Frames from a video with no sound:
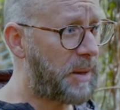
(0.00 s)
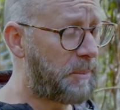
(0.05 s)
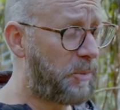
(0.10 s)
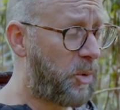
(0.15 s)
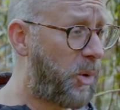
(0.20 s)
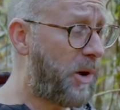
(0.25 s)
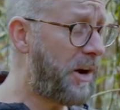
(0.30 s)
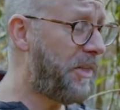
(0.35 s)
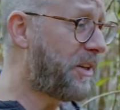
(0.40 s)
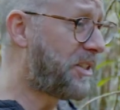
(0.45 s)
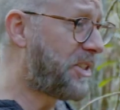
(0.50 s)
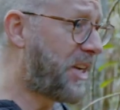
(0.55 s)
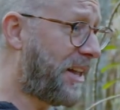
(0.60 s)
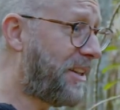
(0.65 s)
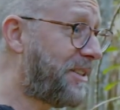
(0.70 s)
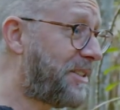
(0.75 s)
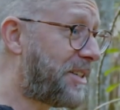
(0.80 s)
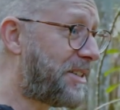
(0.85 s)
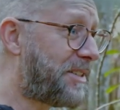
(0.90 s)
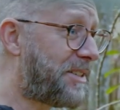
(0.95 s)
But one of the
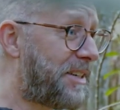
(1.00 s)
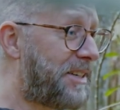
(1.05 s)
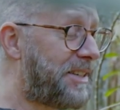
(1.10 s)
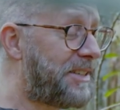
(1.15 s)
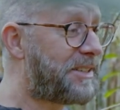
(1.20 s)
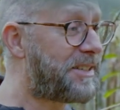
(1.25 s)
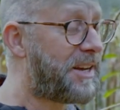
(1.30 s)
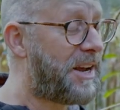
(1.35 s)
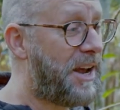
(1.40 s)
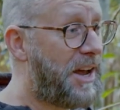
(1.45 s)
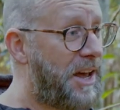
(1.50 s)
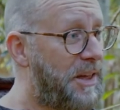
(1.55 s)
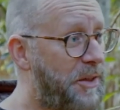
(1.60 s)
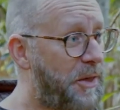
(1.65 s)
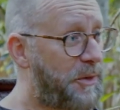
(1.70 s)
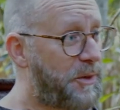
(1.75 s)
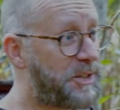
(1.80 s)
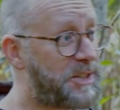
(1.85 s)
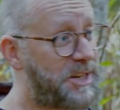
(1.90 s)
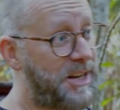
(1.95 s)
challenges is
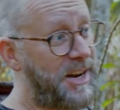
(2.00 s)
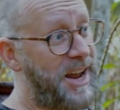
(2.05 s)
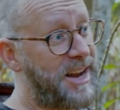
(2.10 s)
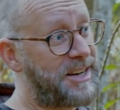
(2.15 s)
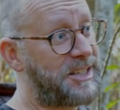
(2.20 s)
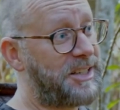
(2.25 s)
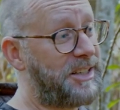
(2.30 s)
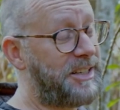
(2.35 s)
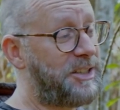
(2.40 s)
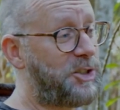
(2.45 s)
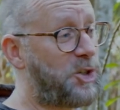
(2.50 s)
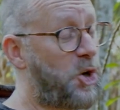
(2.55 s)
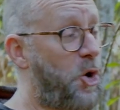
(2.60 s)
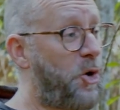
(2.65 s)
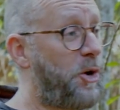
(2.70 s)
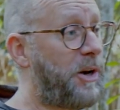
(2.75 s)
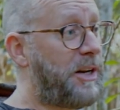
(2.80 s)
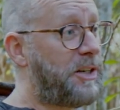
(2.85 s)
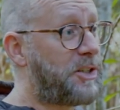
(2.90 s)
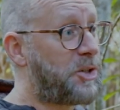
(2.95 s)
that this can actually
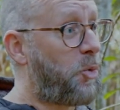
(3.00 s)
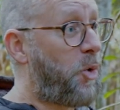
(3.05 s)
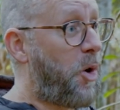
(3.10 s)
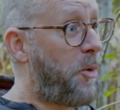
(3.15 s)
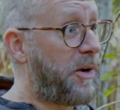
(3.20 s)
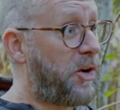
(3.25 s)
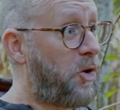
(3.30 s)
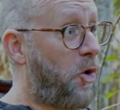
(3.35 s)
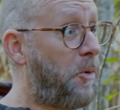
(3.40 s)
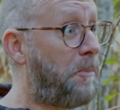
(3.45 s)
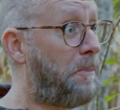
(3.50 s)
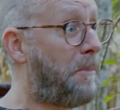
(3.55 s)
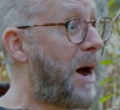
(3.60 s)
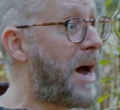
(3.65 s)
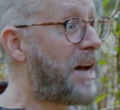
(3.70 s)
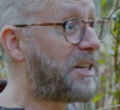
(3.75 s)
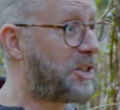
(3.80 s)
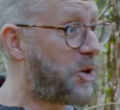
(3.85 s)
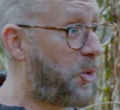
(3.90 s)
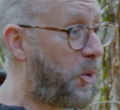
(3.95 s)
turn into what we call
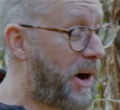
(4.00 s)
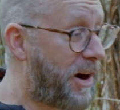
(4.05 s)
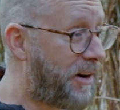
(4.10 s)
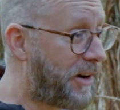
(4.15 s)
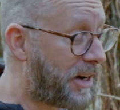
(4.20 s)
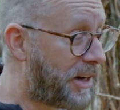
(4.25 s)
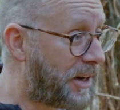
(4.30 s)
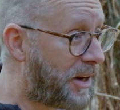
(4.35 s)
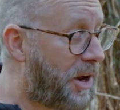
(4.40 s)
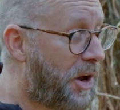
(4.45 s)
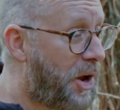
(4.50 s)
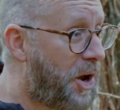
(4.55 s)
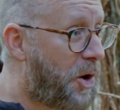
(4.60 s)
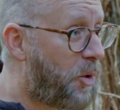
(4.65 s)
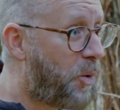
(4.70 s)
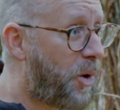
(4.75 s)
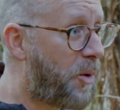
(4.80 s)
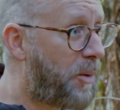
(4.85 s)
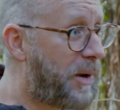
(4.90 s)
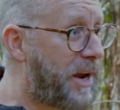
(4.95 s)
mask wearing, where